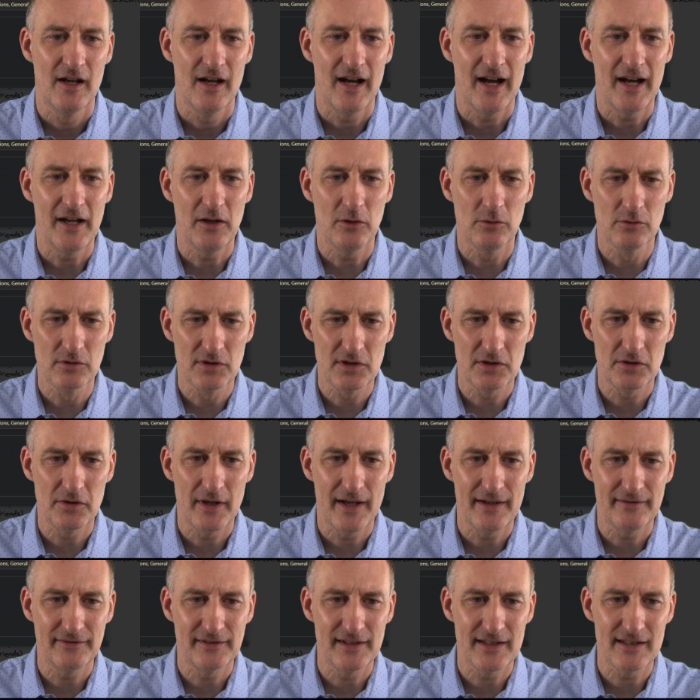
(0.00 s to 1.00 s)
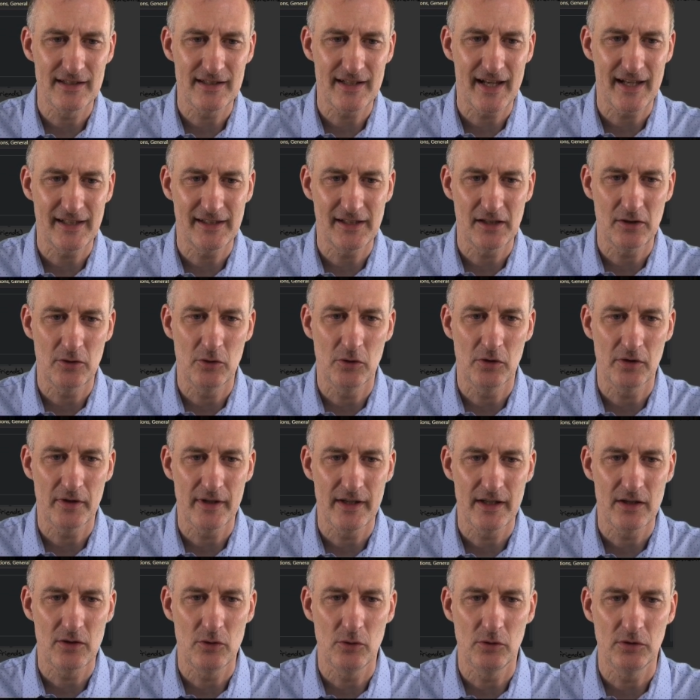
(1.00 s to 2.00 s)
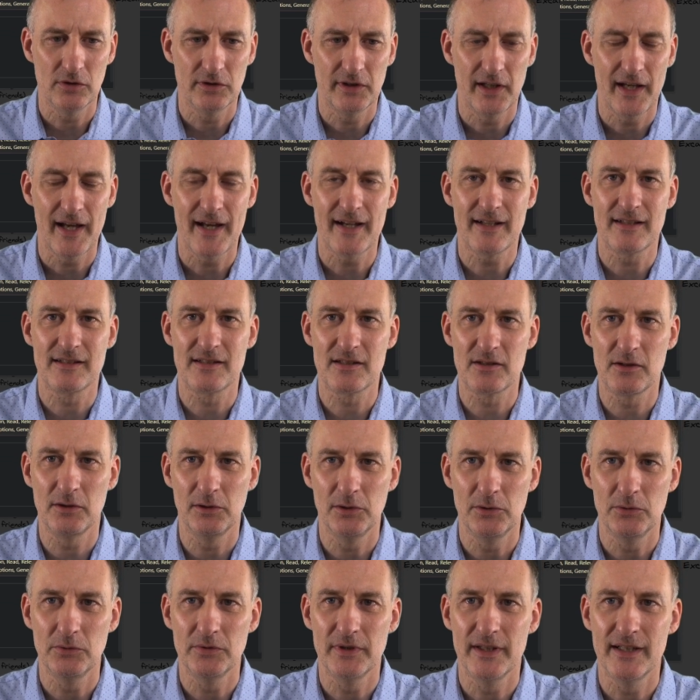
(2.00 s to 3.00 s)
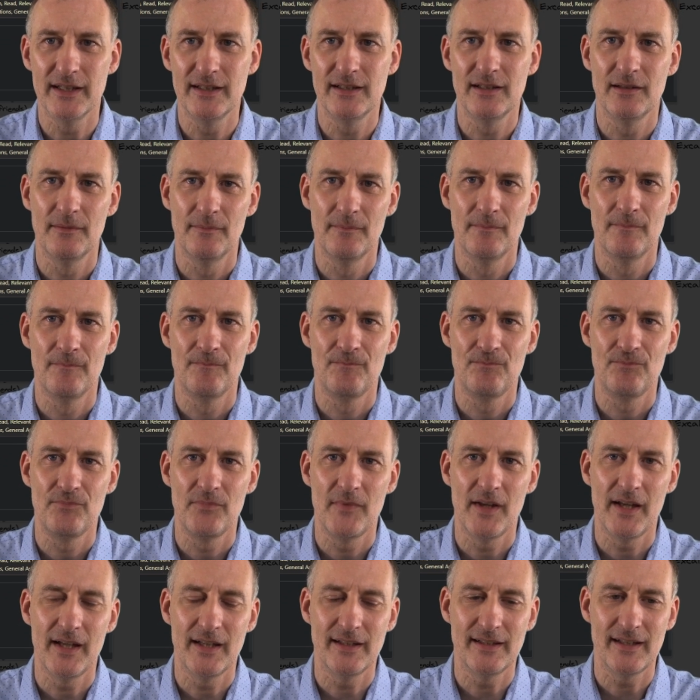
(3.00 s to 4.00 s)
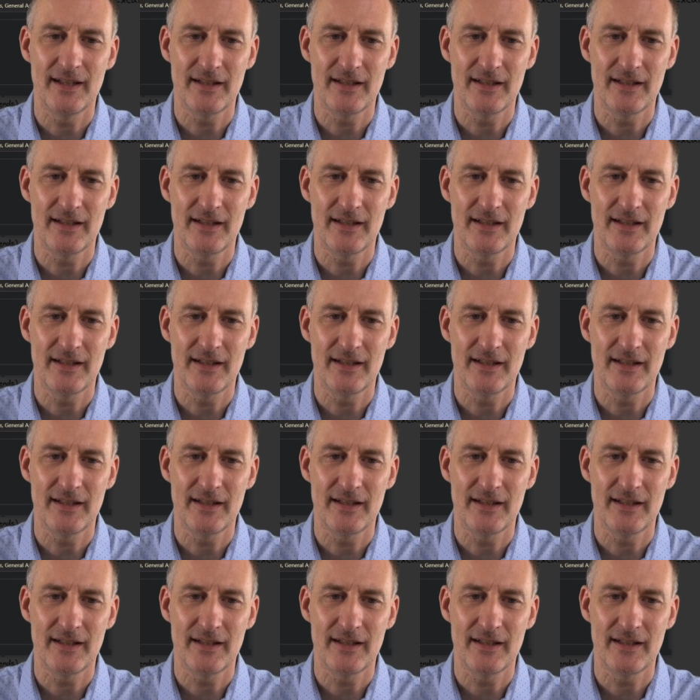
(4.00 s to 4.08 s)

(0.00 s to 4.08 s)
I also have this category called excluded and